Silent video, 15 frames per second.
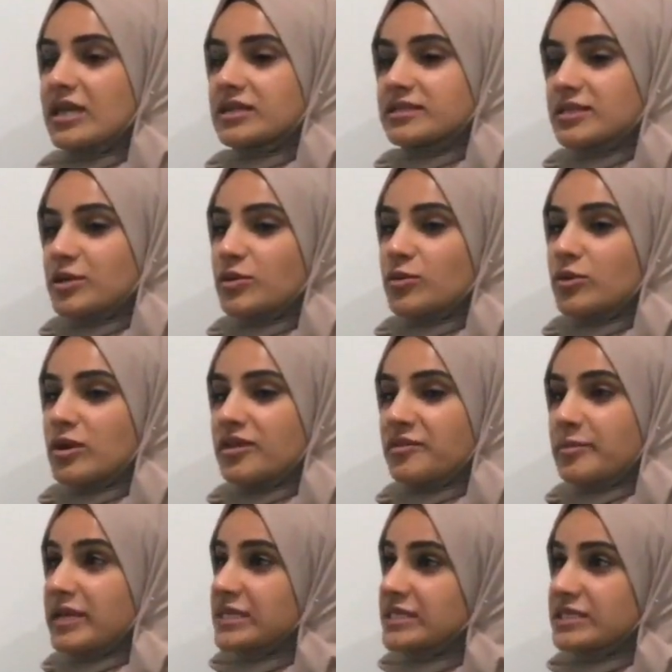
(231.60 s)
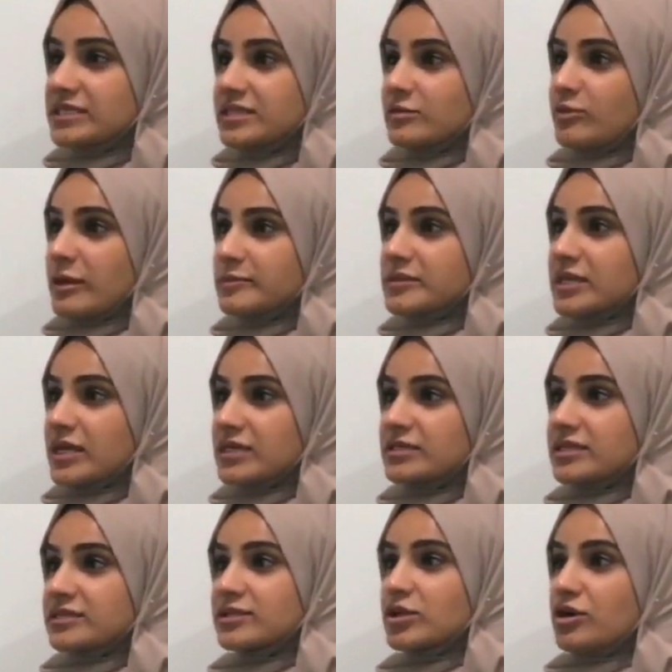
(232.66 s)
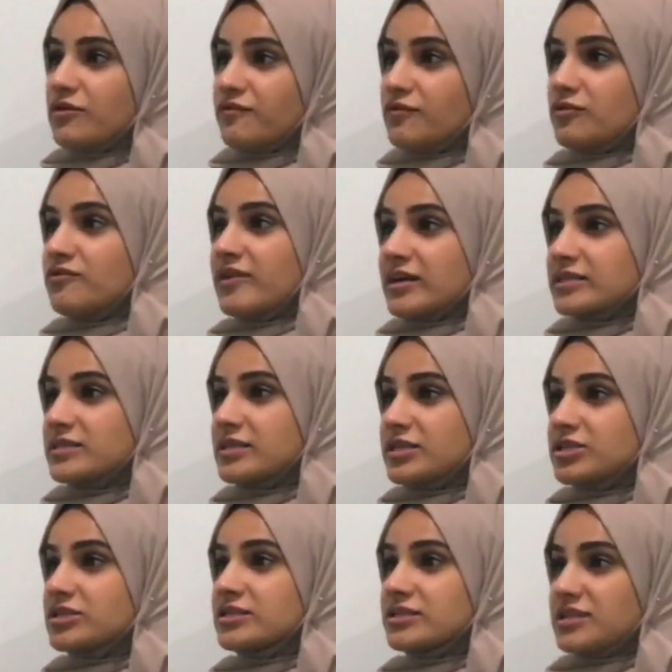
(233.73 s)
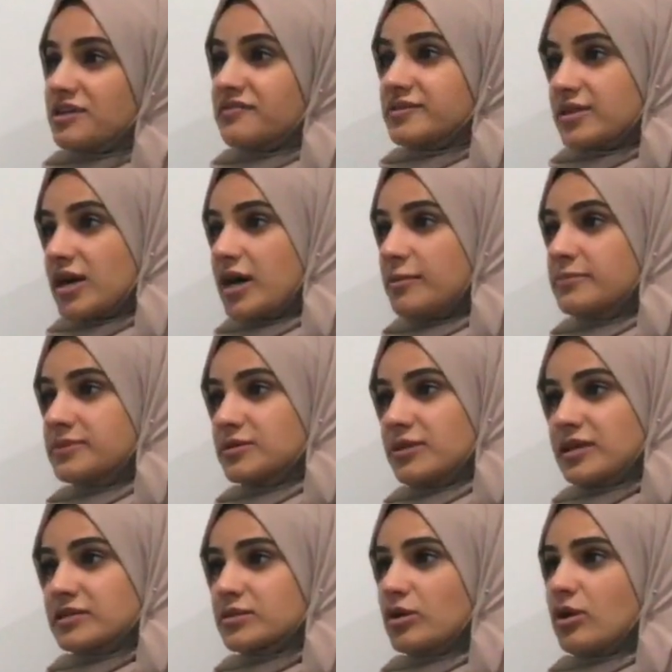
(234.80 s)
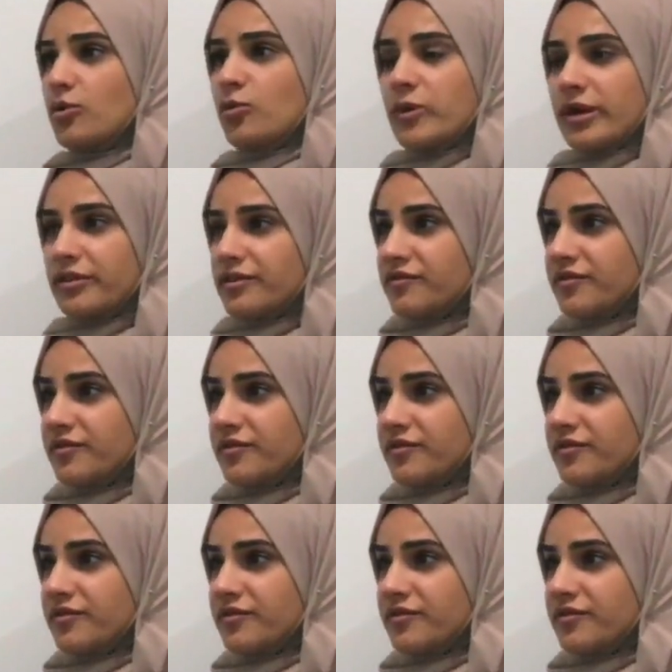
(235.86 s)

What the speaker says: So the PSNC website has got a flu vaccination service hub, so that's got a wealth of